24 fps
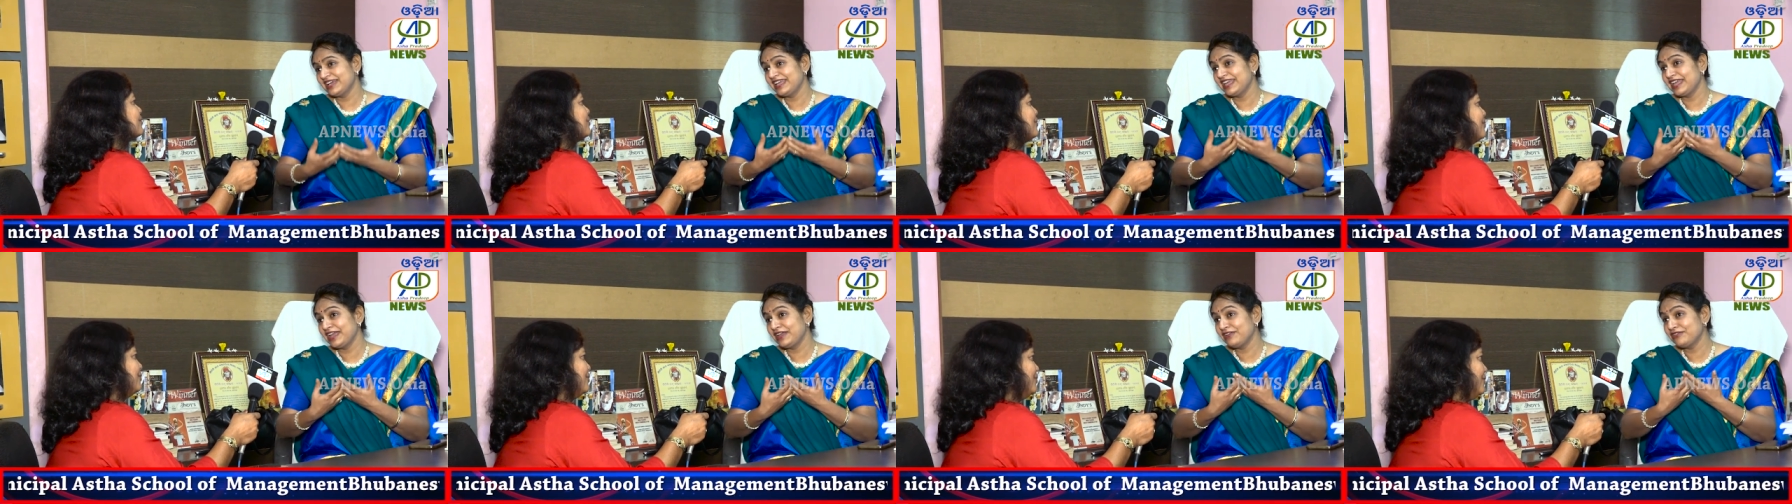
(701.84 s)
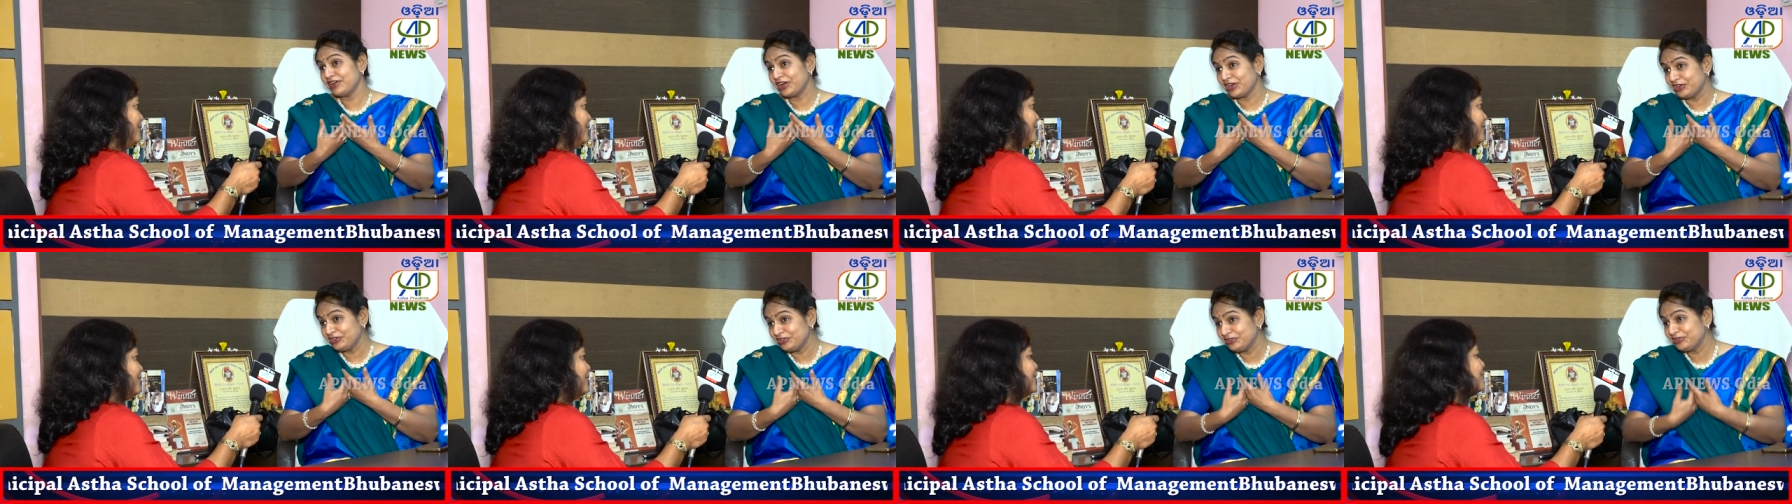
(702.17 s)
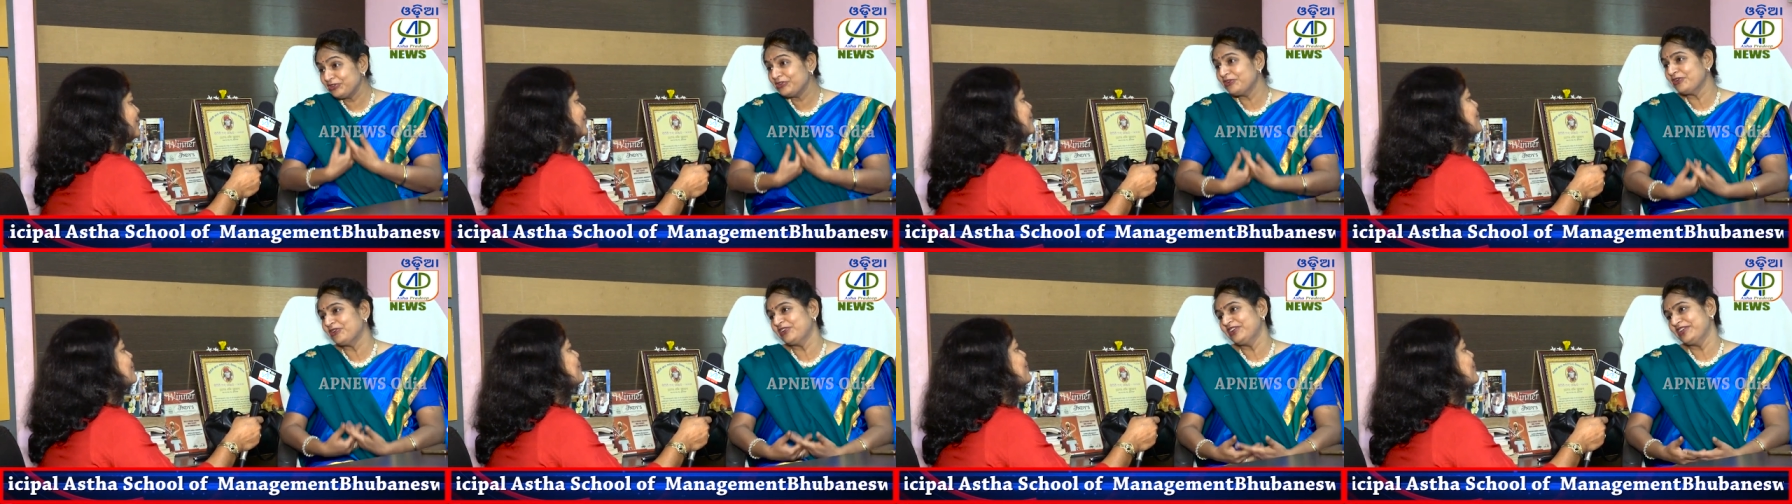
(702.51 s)
have
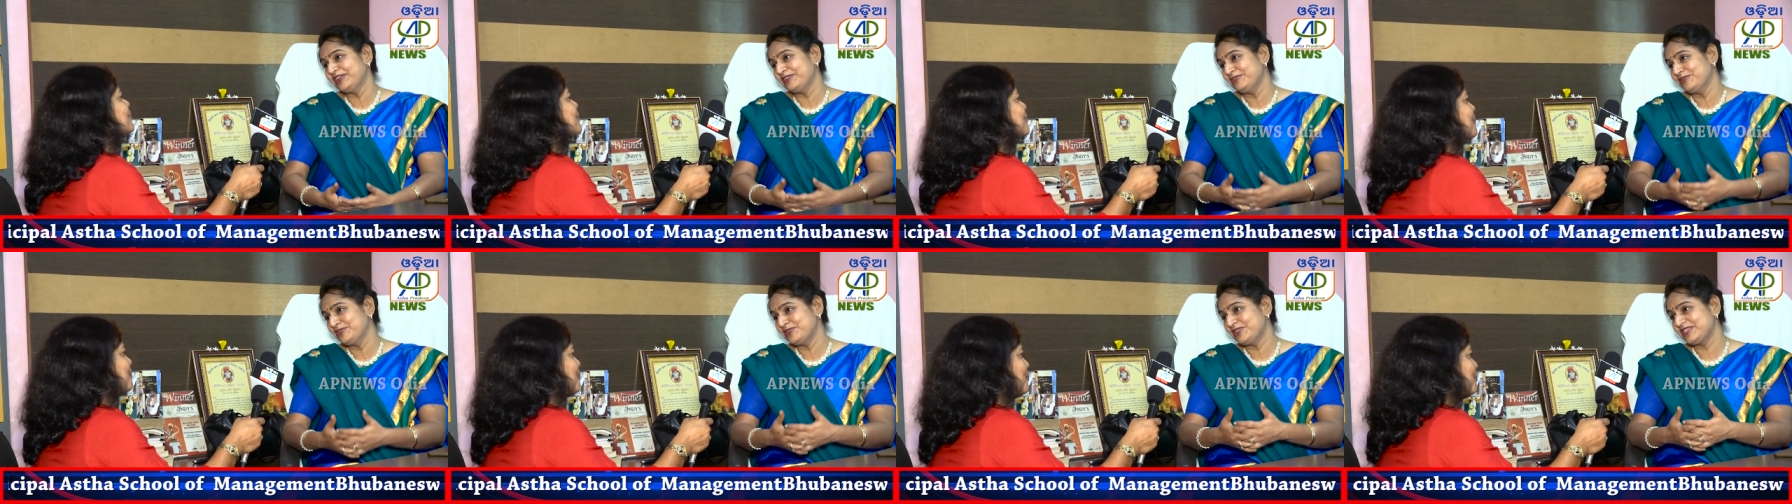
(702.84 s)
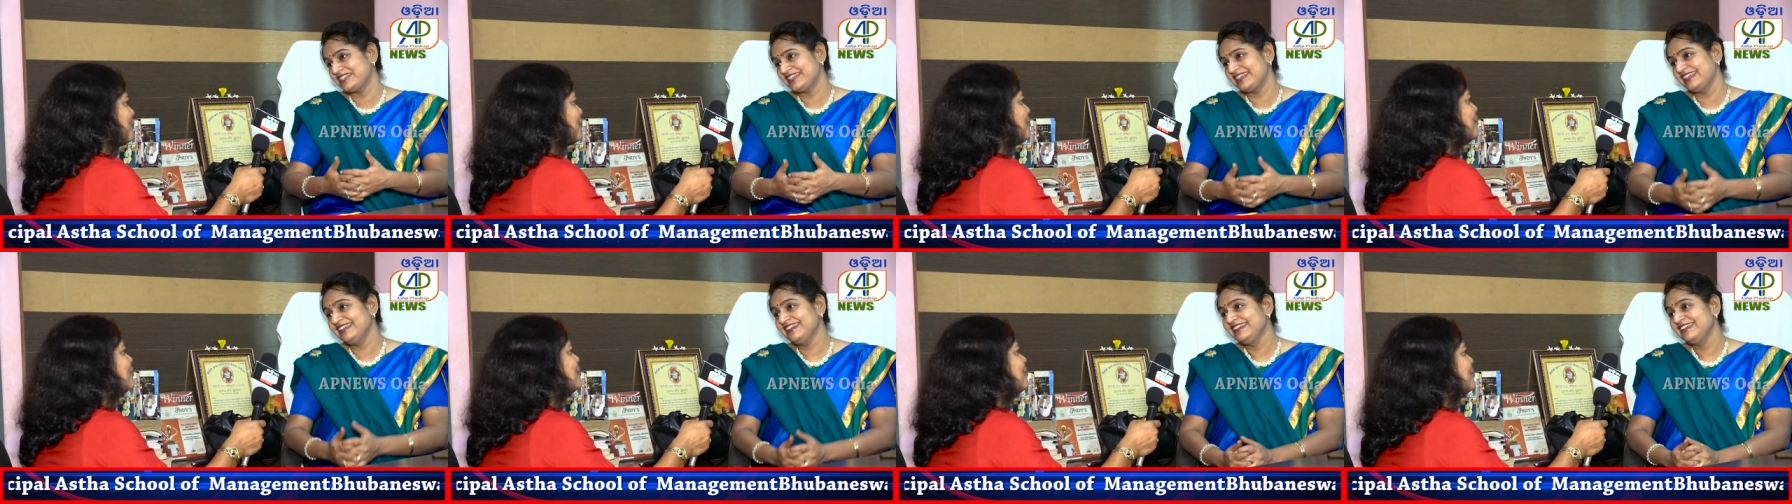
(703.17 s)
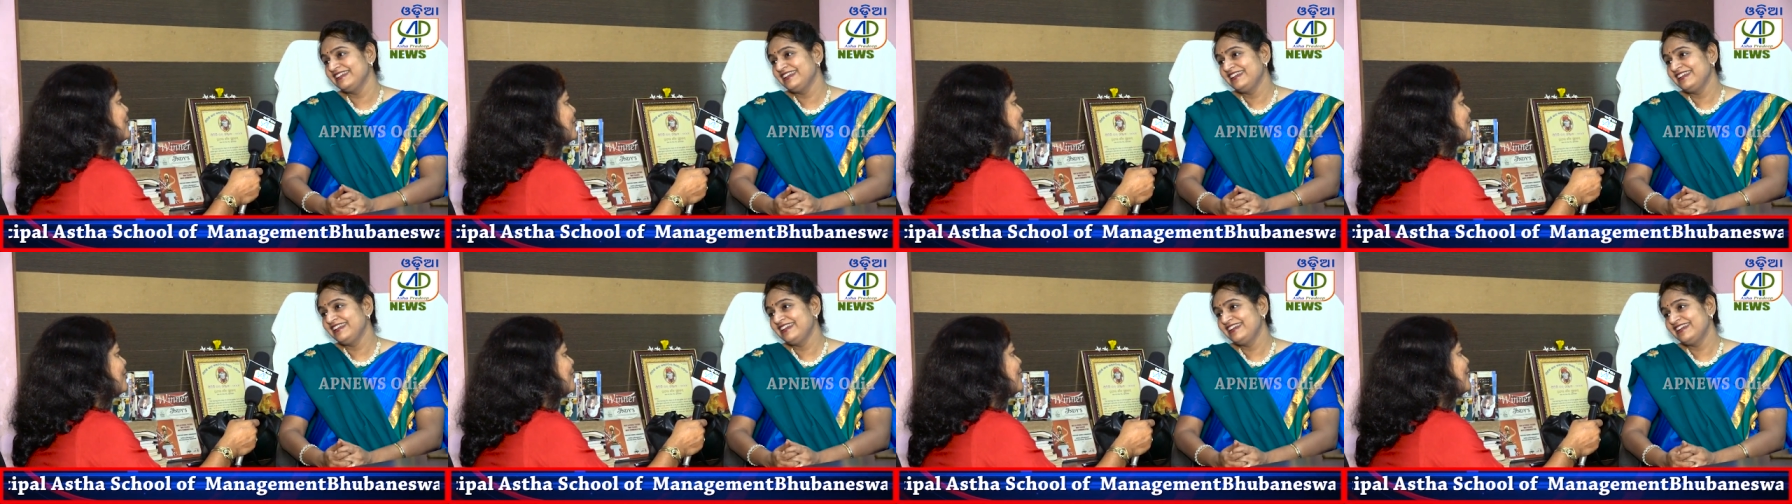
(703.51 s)
undergone, I would say,
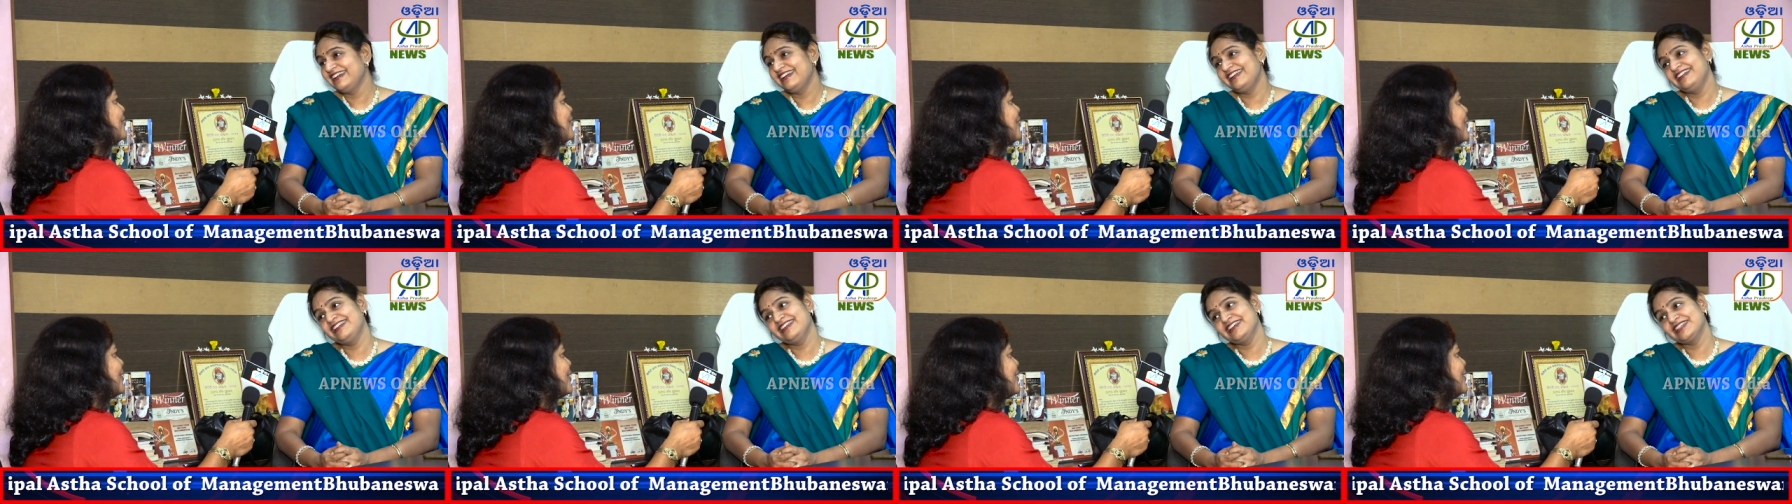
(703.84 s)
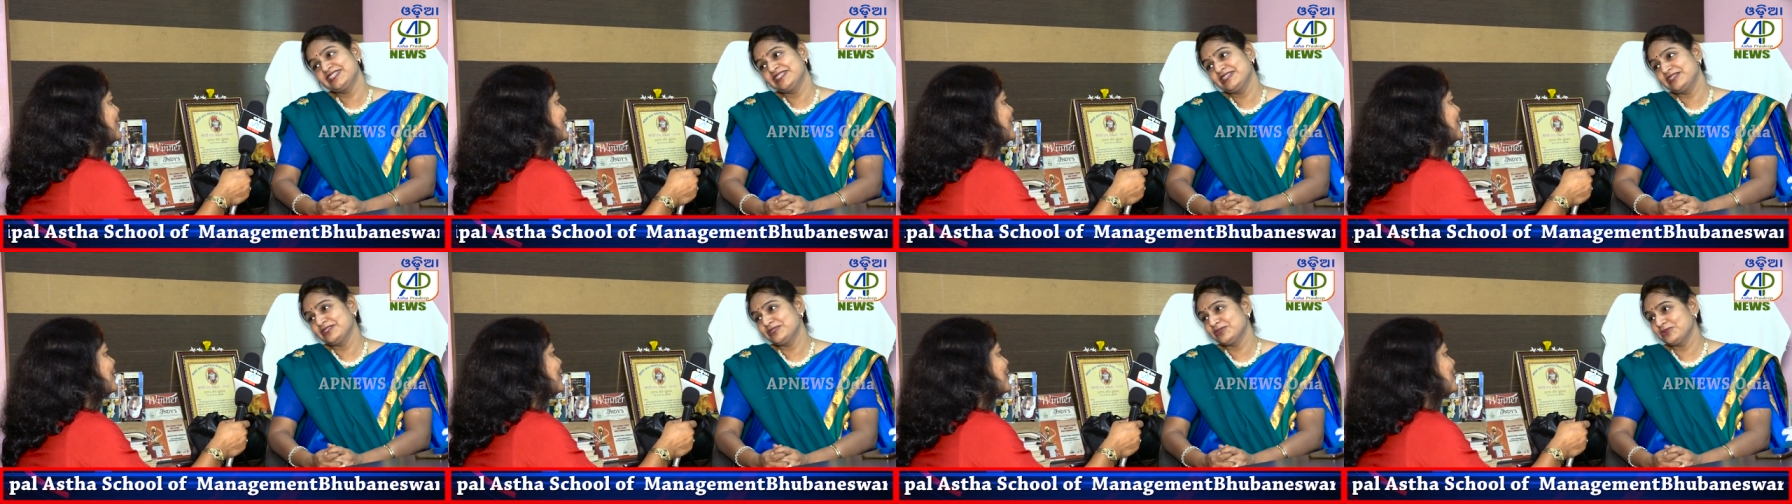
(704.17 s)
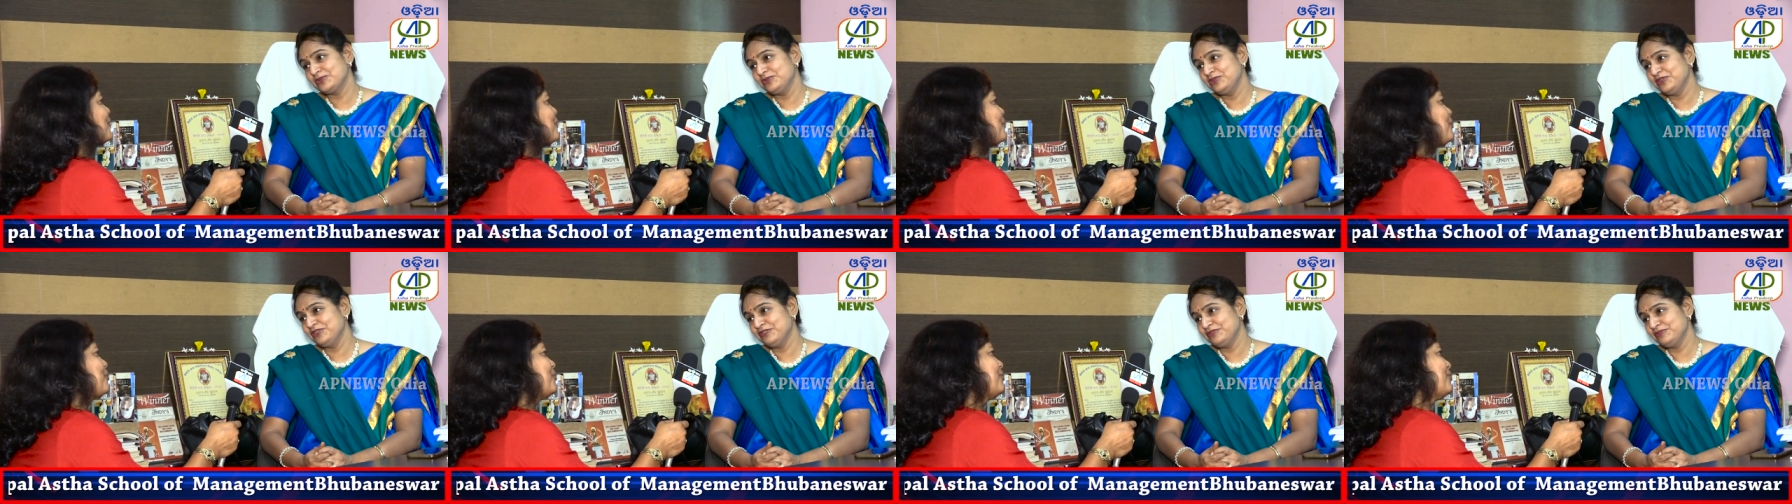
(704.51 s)
at Astha
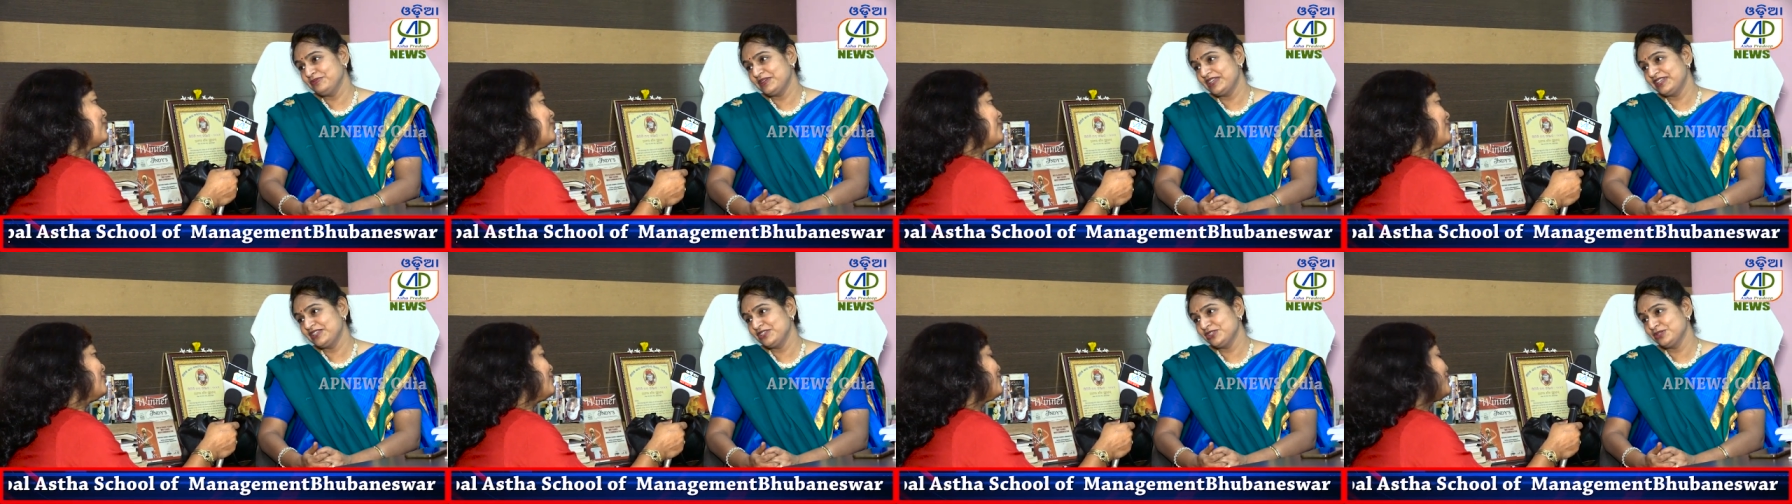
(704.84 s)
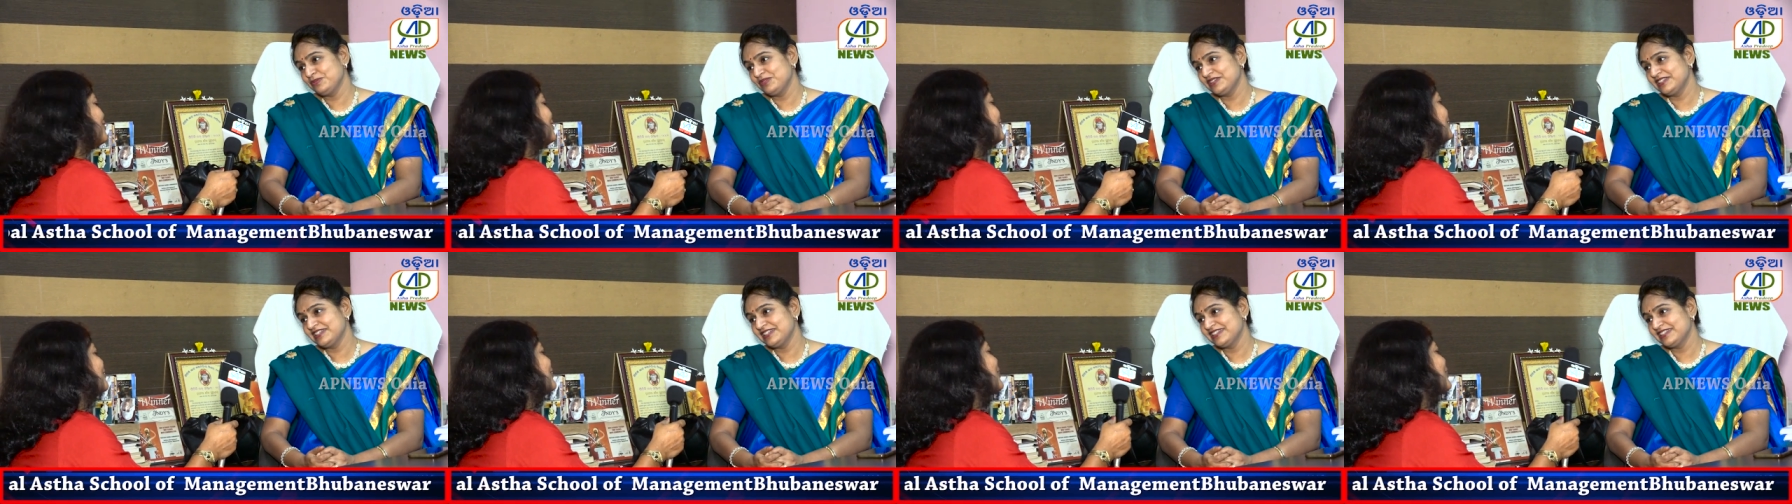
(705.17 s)
School of Management.